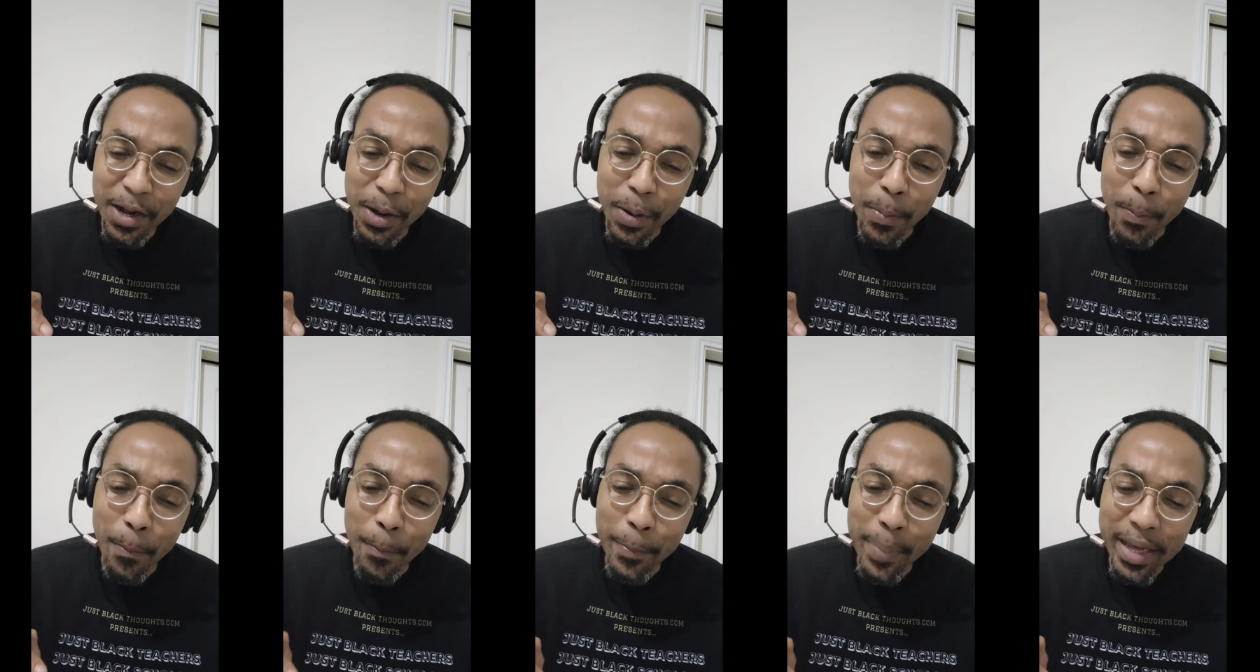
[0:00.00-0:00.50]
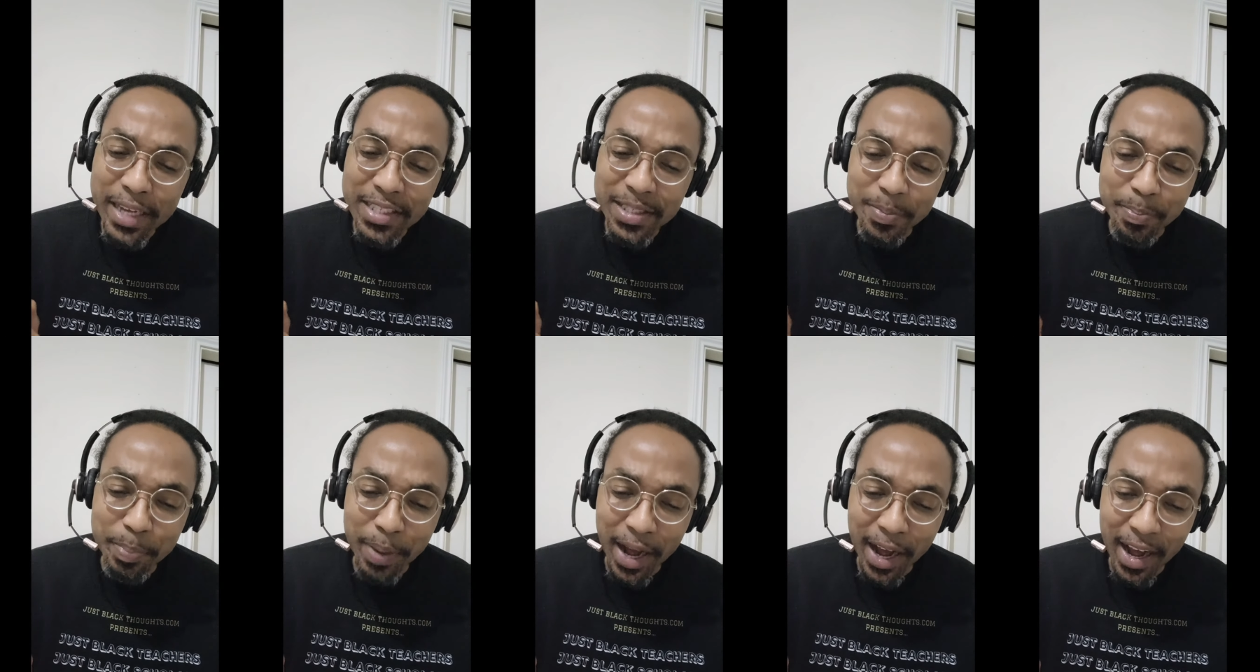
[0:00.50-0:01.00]
Best
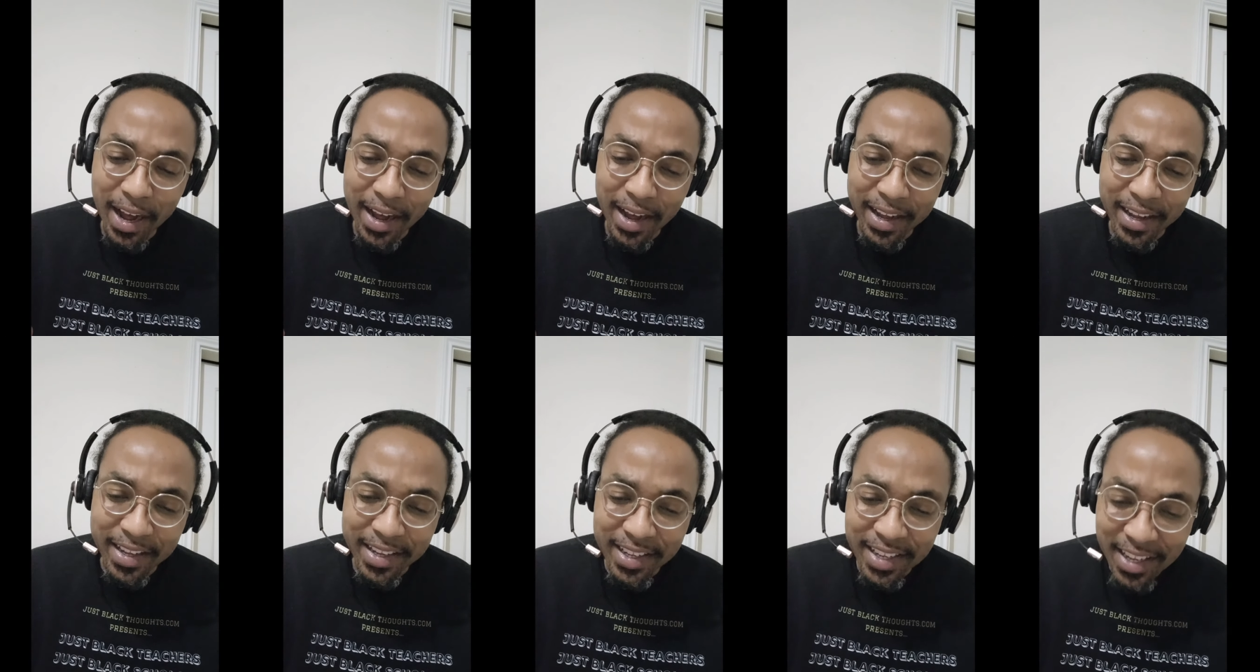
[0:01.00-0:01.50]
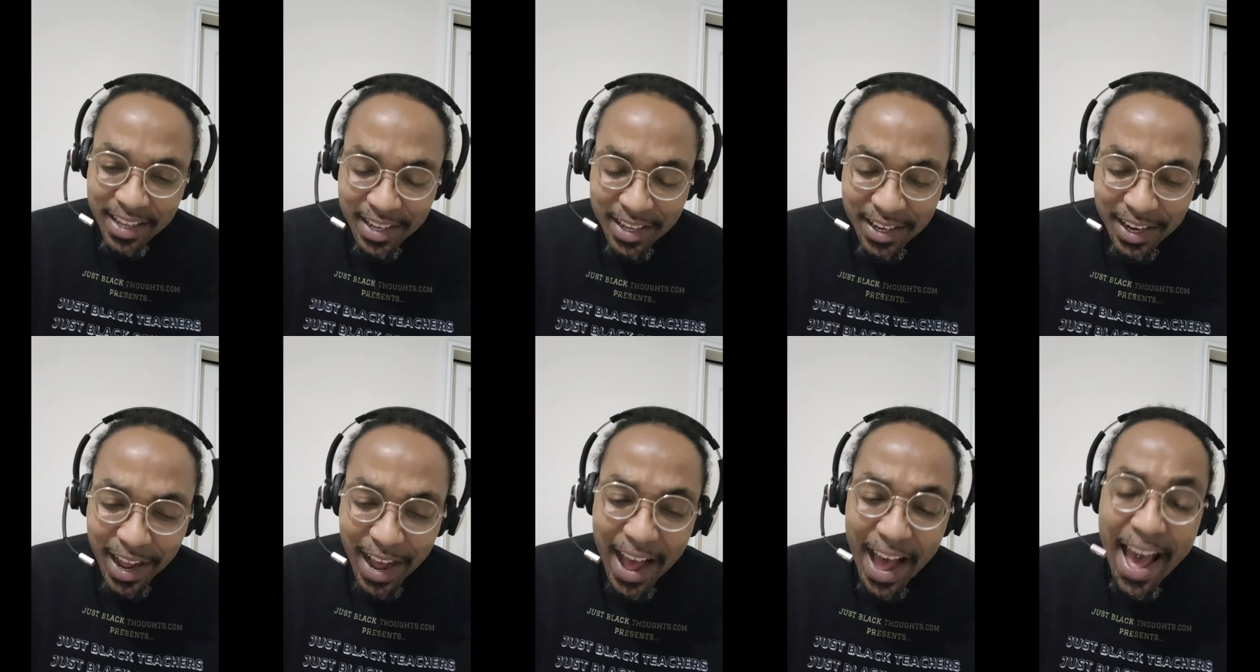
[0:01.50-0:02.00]
Buy,
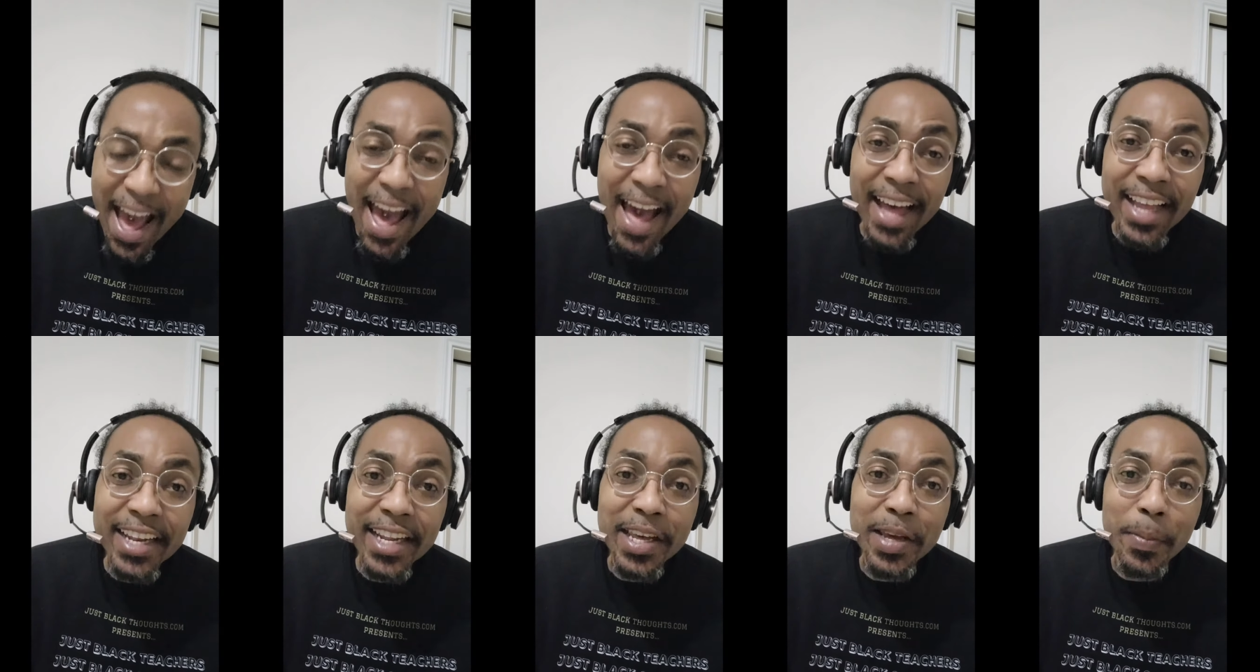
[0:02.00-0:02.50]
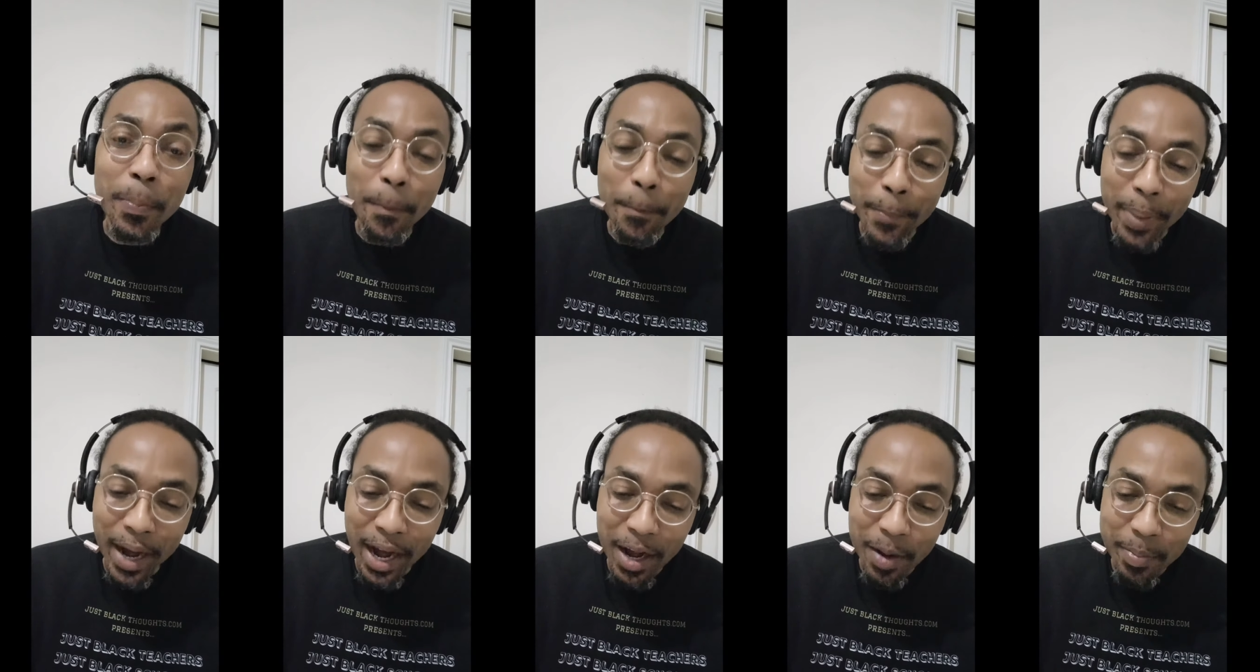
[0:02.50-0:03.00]

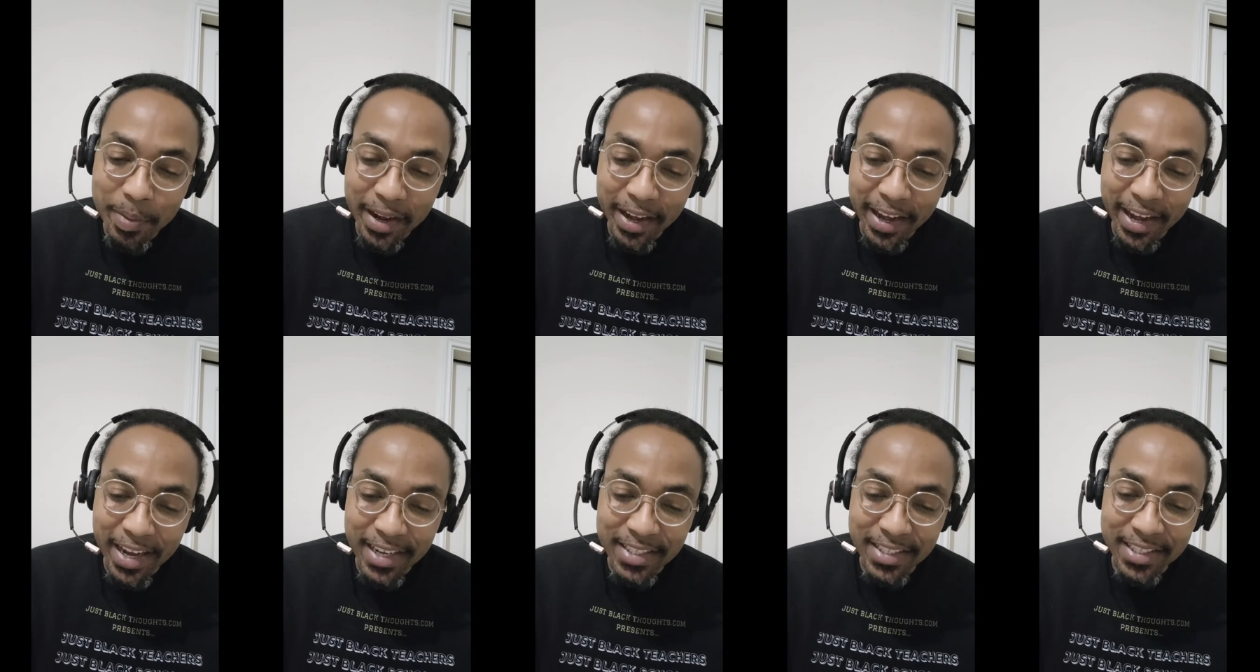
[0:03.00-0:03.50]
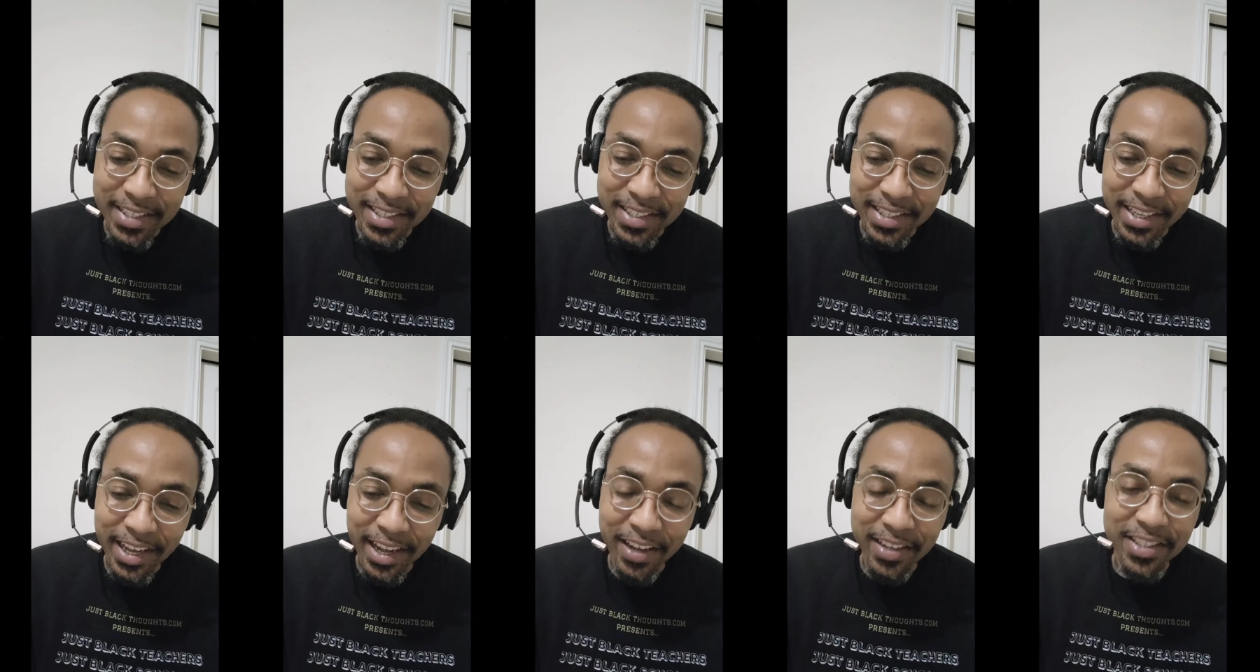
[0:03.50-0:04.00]
Alibaba has
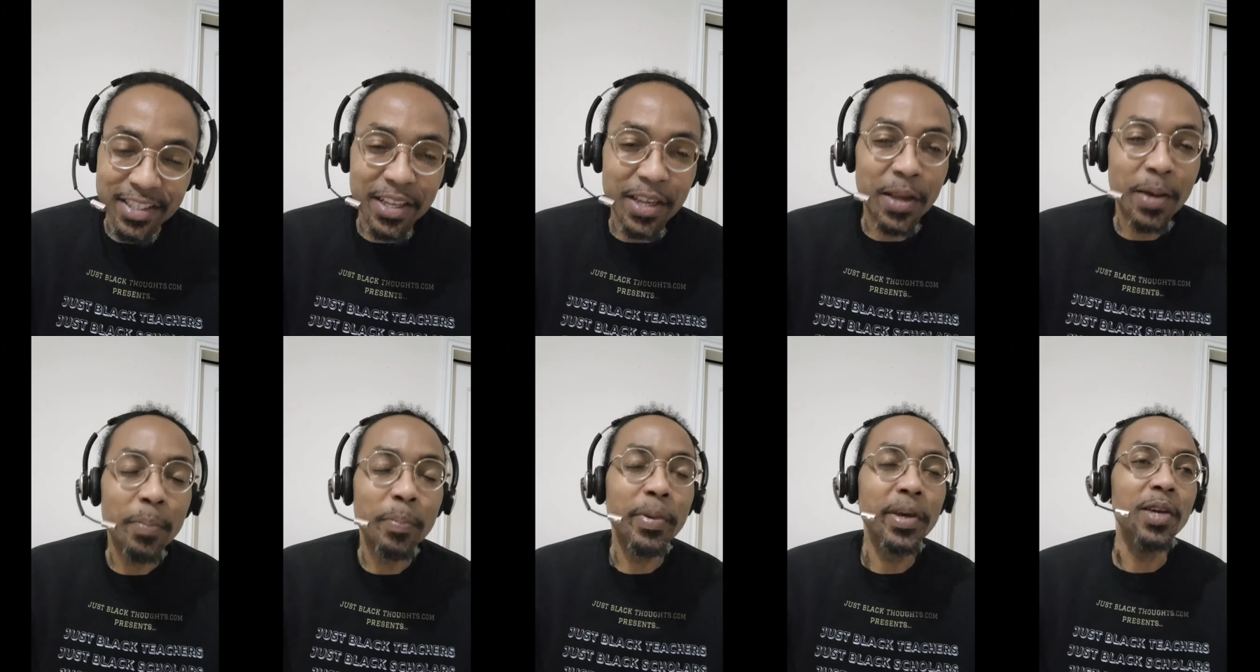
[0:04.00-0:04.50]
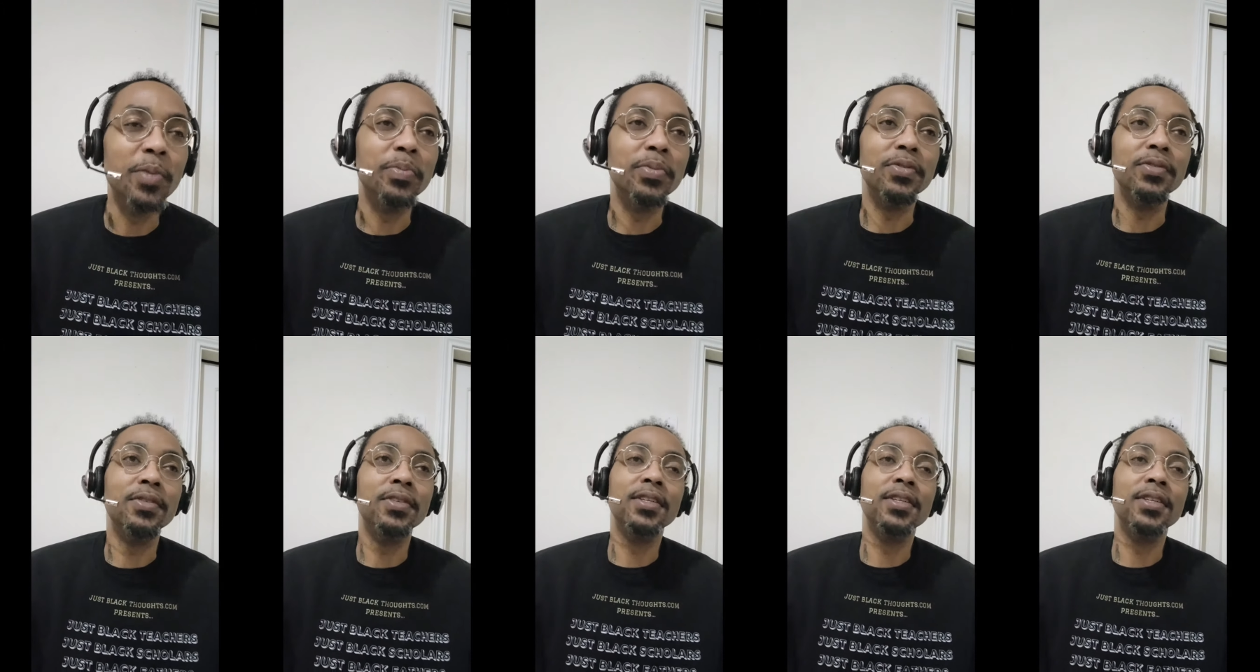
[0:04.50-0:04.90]
discounts, people.